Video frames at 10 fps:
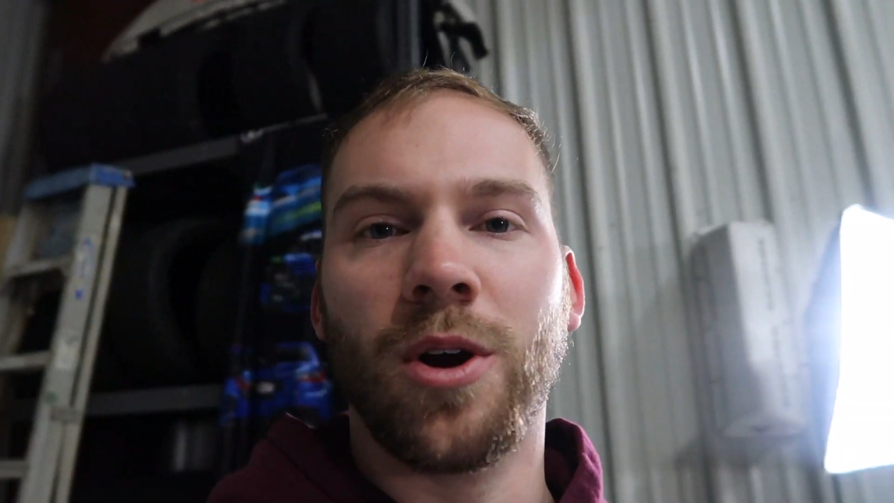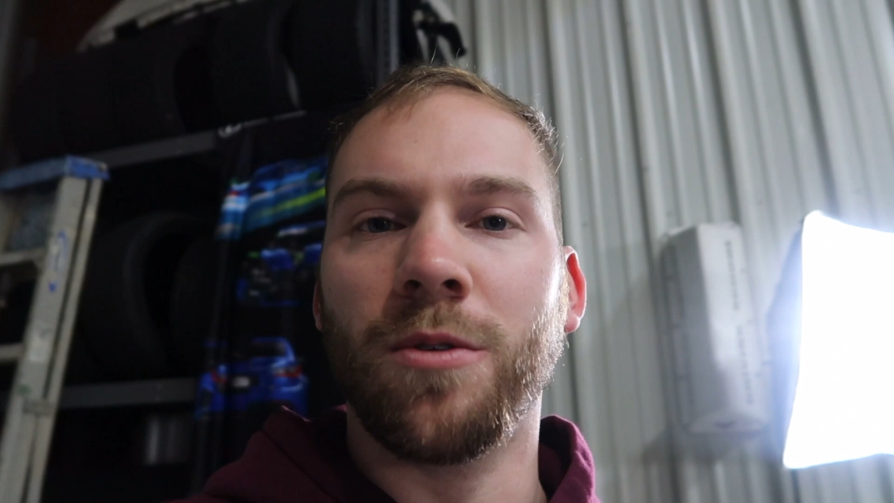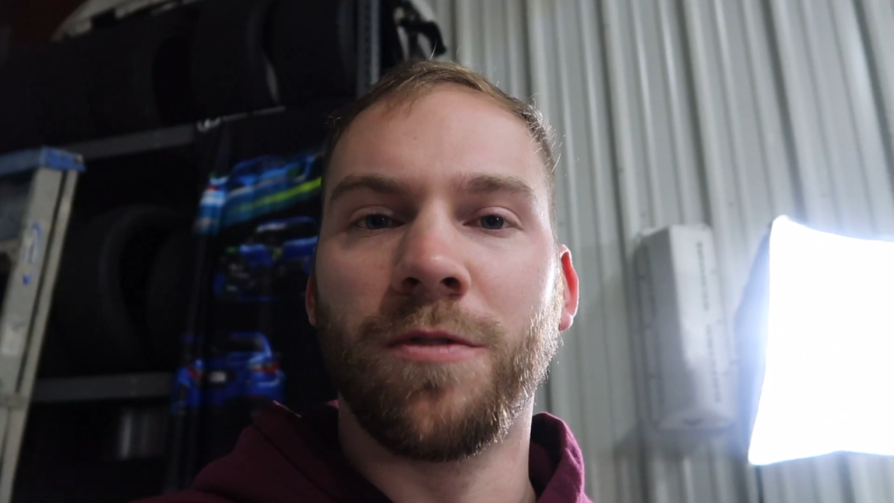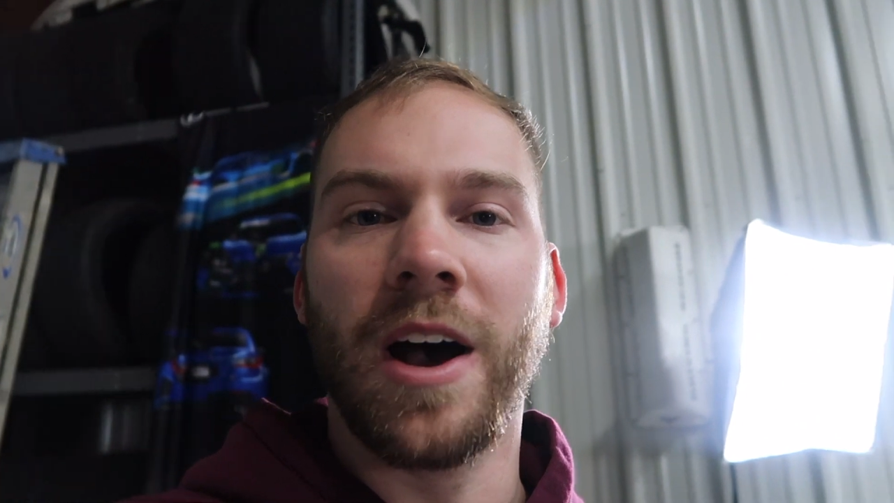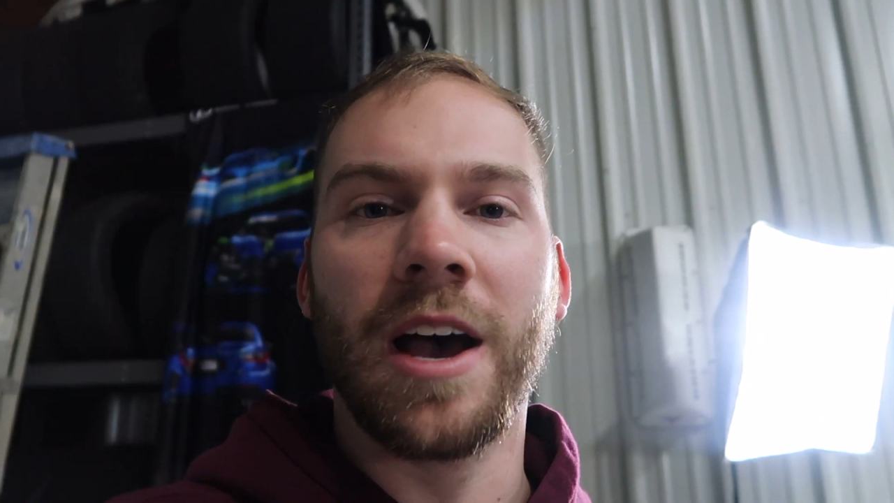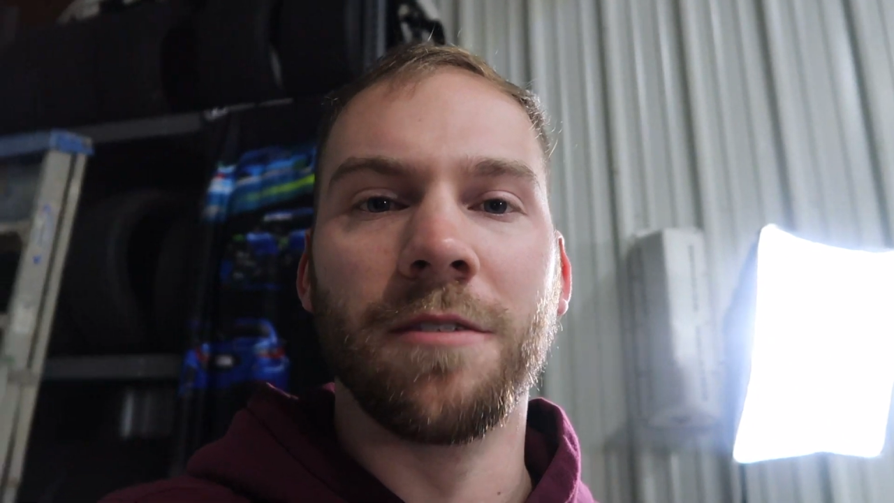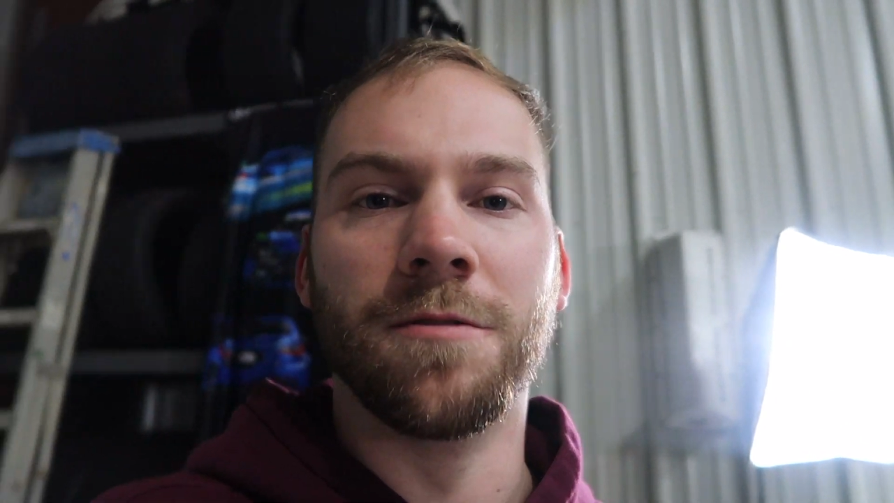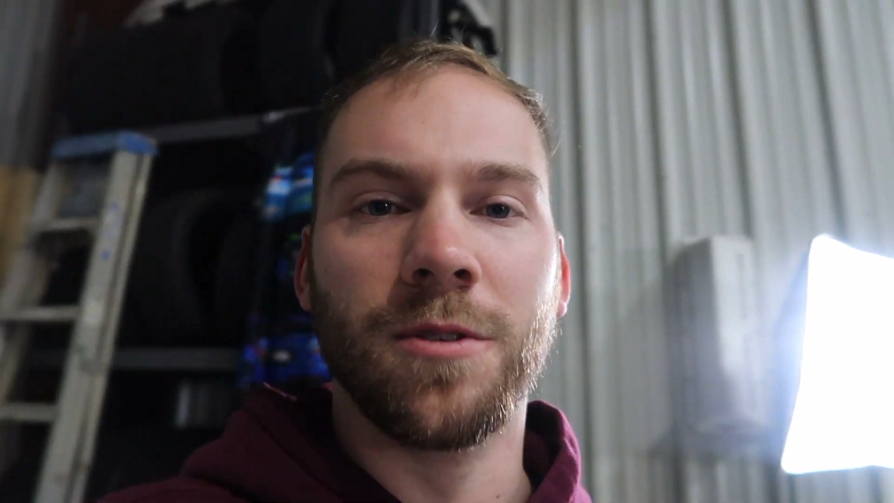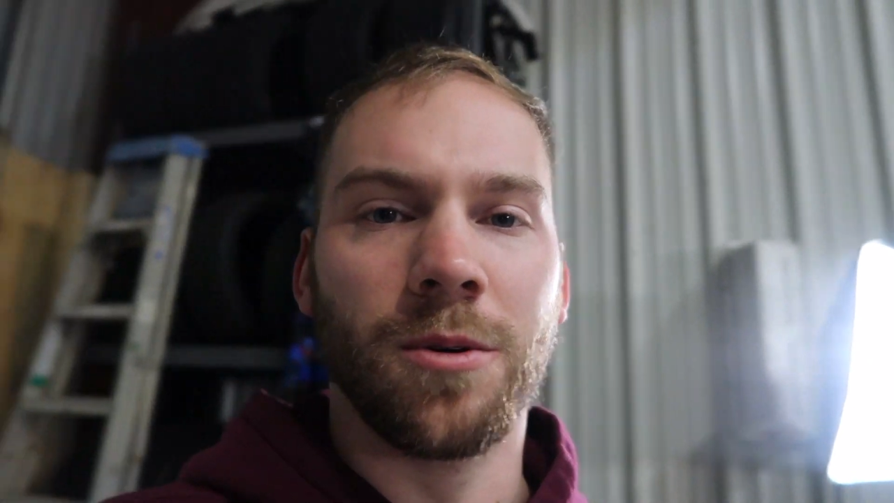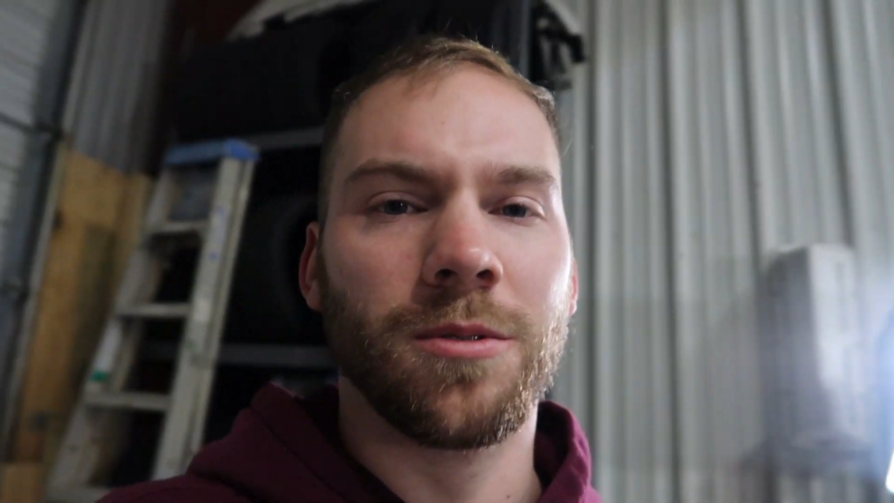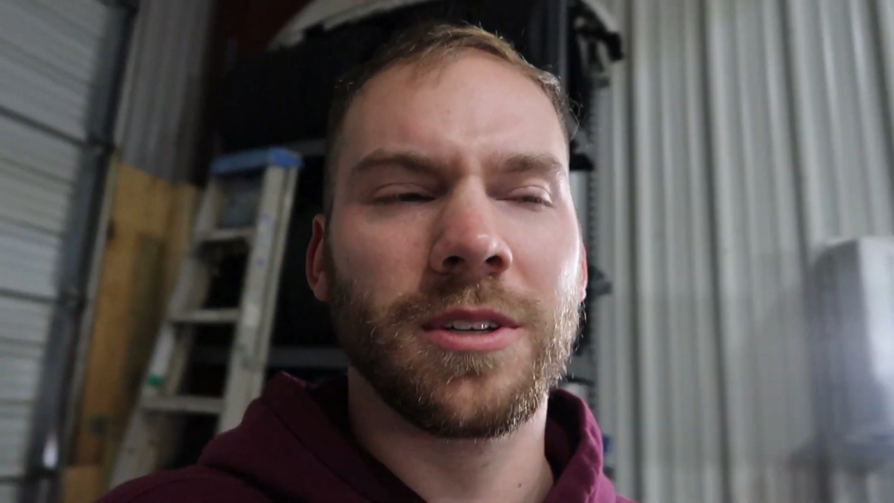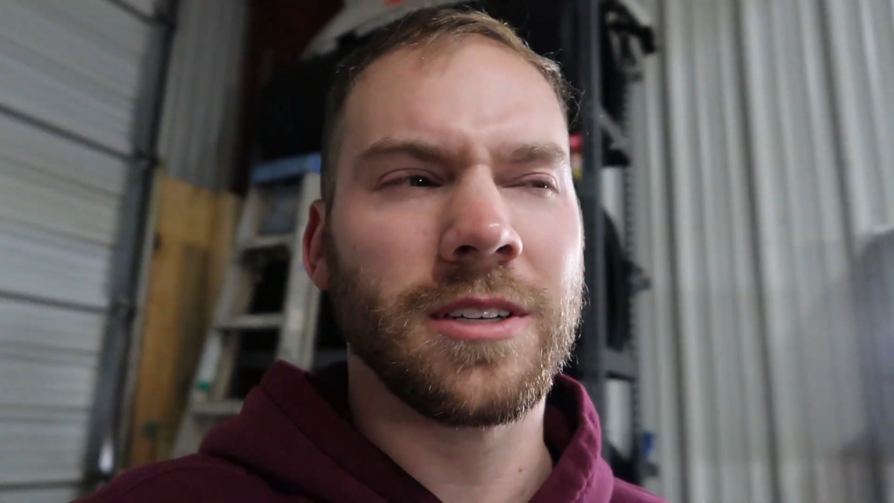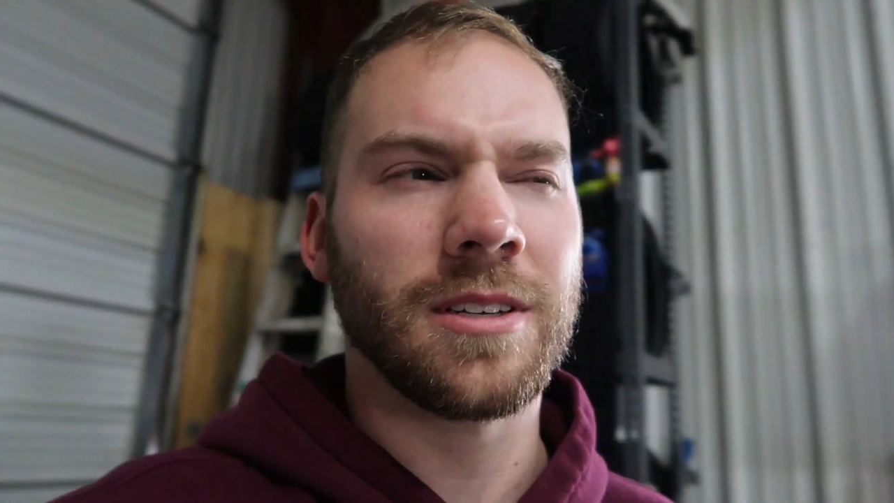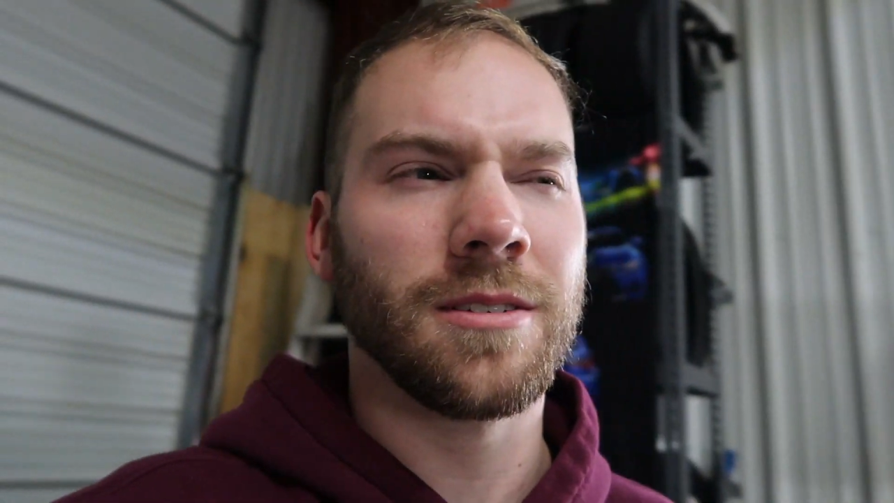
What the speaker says: to 05 or